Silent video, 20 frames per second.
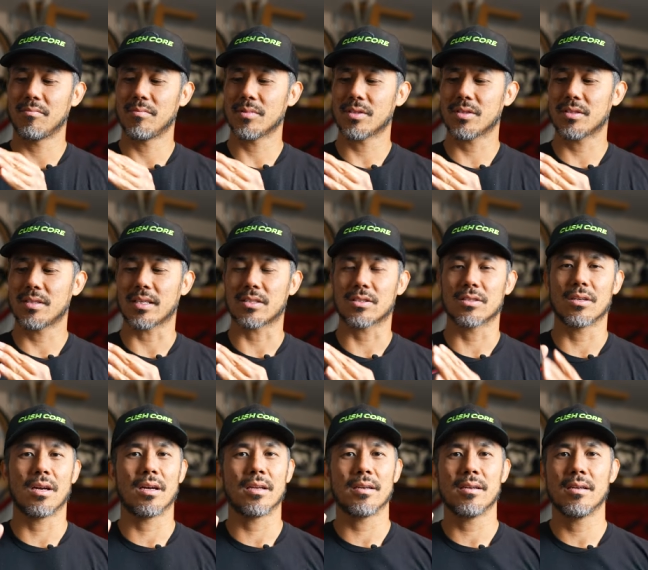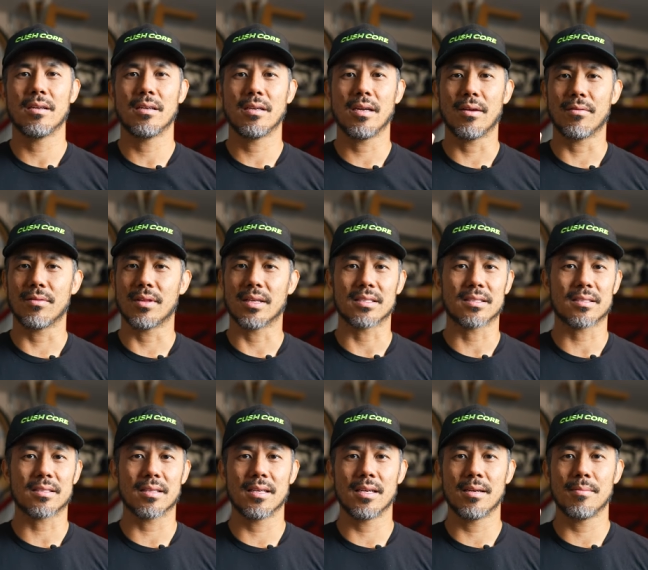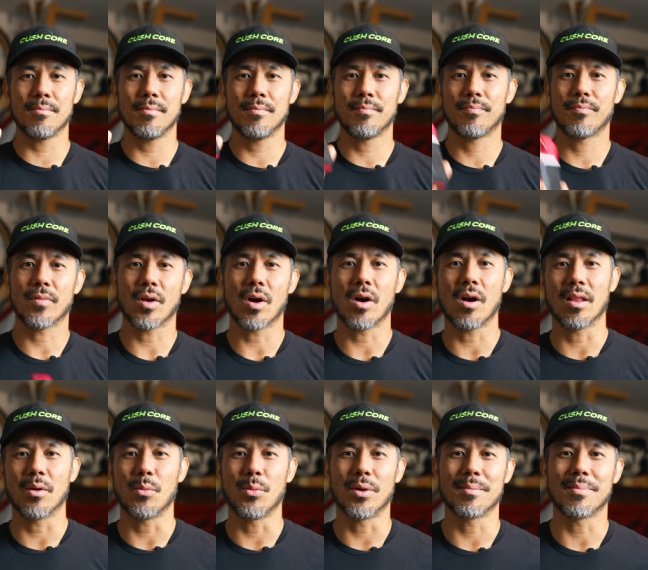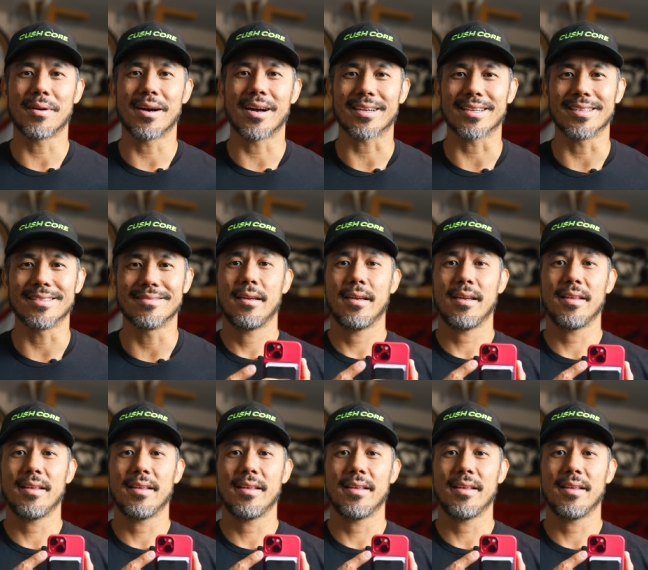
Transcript: Sticks on, everything's slim, all in one pocket.